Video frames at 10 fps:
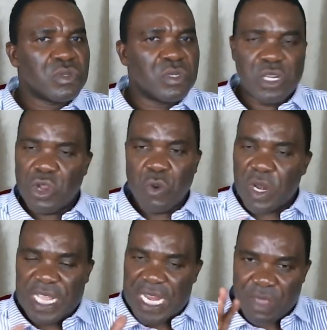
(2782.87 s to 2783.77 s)
They don't
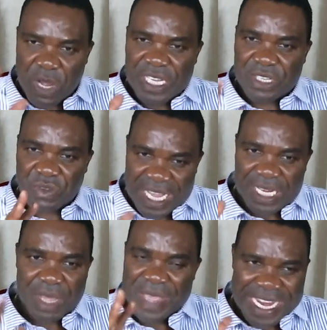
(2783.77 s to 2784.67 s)
want anybody to
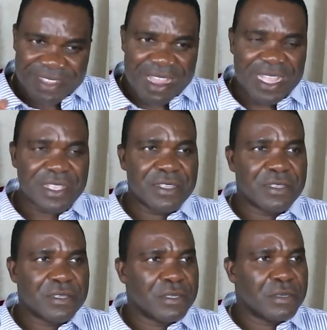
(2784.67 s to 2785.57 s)
tell them anything.
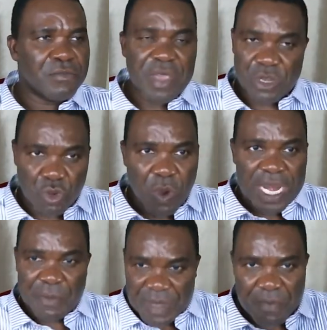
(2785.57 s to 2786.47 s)
But you want
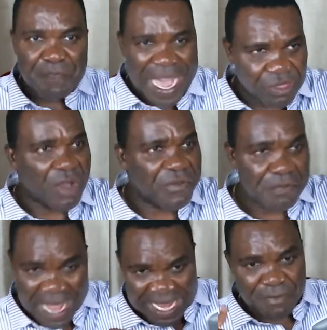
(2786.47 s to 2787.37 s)
to be part of
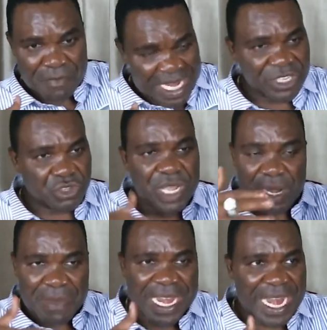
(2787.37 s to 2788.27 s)
my ministry
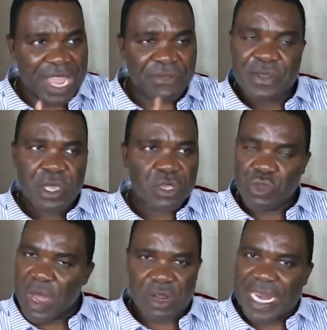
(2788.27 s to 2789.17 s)
and my life. You are not